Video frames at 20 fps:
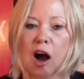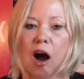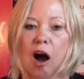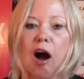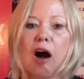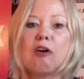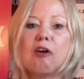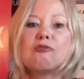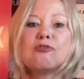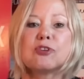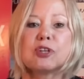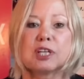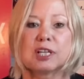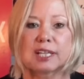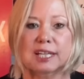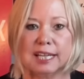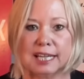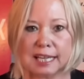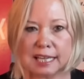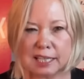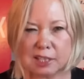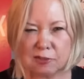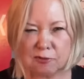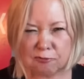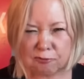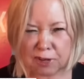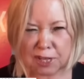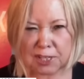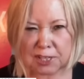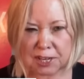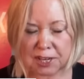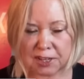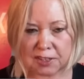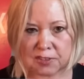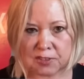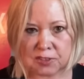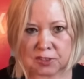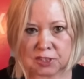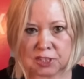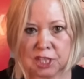of
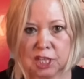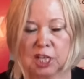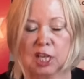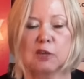convenience